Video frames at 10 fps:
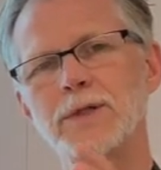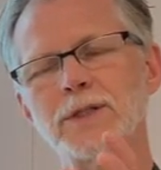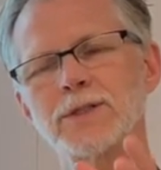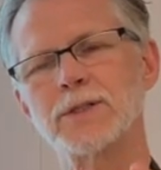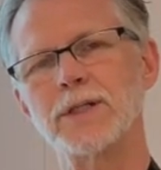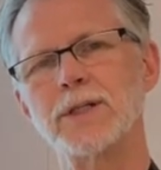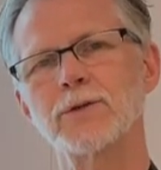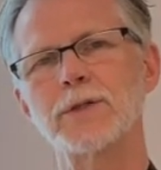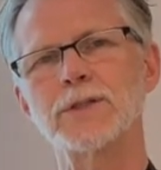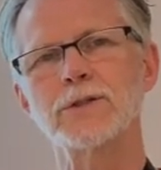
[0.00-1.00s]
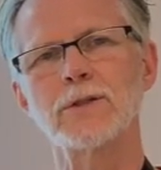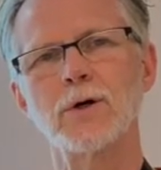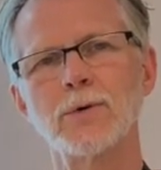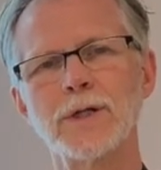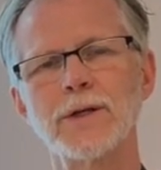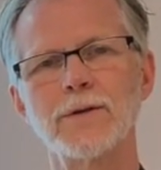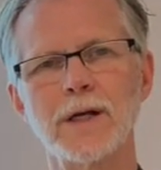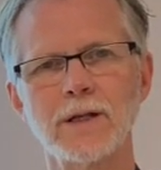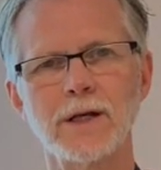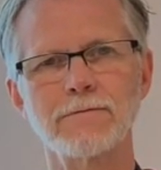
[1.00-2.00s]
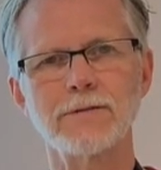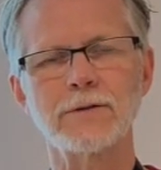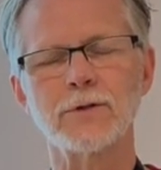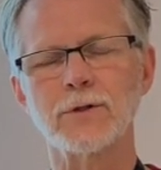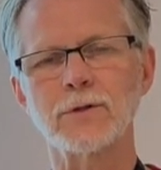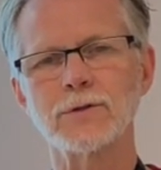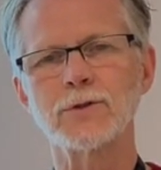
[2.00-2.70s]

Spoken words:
begins to increase the load in that left ventricle,